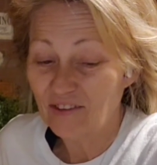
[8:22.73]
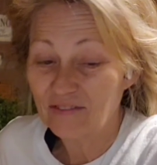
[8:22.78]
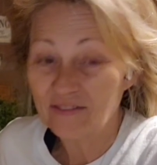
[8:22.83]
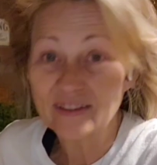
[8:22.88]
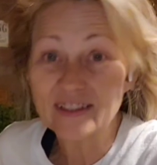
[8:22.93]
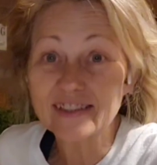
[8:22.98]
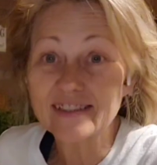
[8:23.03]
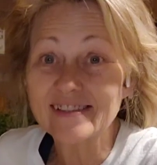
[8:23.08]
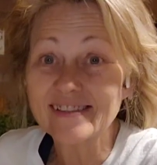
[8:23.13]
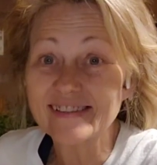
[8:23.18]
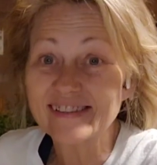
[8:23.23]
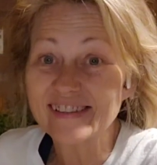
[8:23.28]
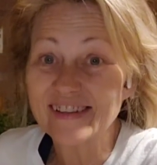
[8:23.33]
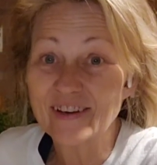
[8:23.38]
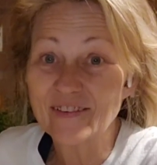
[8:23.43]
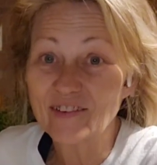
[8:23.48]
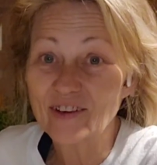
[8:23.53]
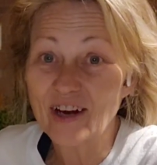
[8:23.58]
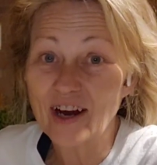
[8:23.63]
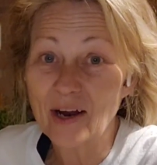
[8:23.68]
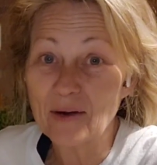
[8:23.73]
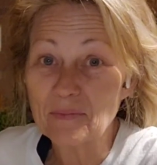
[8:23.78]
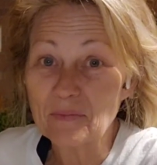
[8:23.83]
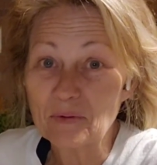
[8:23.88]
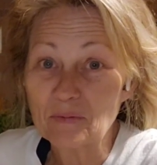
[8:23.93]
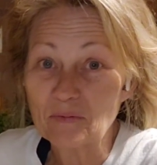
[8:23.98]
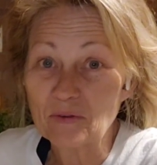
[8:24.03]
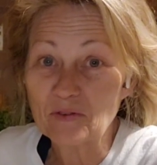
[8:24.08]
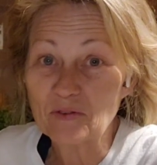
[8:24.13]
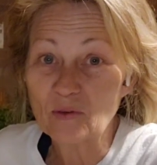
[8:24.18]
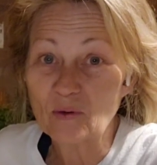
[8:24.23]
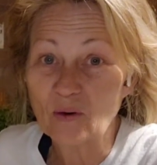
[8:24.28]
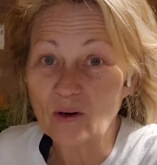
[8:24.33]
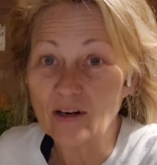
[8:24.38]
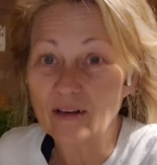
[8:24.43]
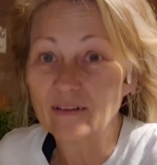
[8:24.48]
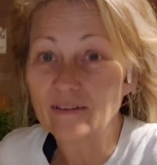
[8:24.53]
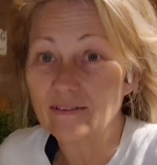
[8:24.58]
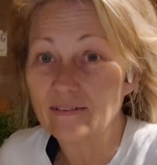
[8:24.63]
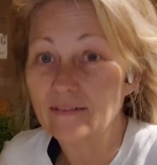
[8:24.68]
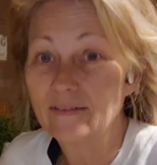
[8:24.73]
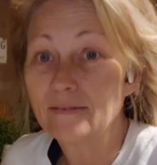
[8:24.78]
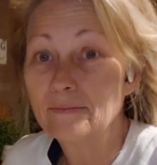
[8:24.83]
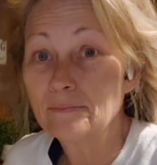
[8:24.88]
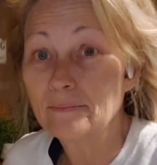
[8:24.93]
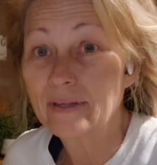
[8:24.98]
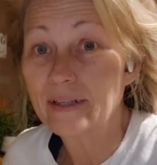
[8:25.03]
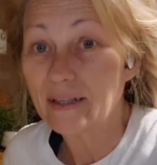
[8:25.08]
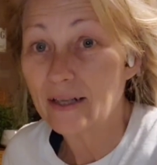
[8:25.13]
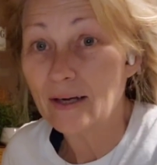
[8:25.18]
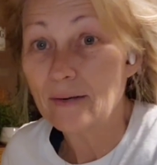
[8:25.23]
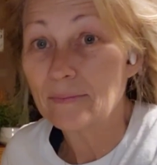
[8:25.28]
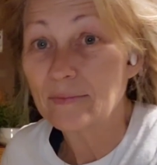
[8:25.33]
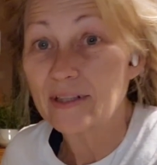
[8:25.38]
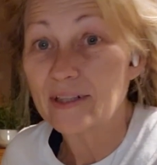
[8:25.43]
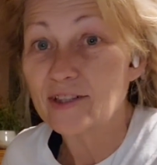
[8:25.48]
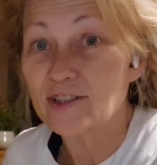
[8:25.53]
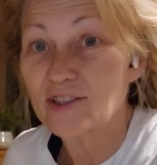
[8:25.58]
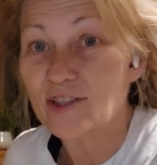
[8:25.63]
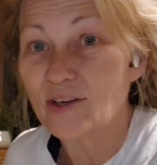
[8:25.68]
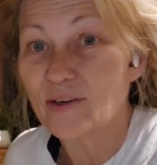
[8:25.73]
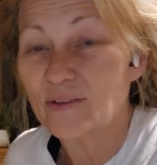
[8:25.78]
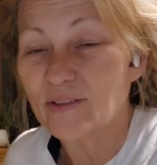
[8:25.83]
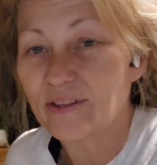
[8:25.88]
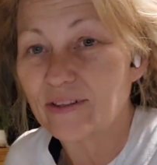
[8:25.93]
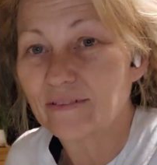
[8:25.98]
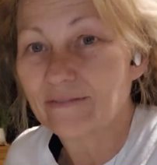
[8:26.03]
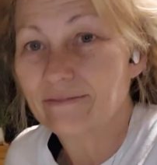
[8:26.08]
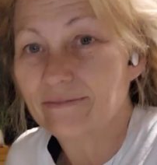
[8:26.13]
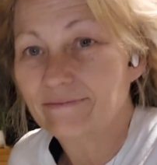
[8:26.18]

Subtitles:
This has never happened before, but I'm going to show you.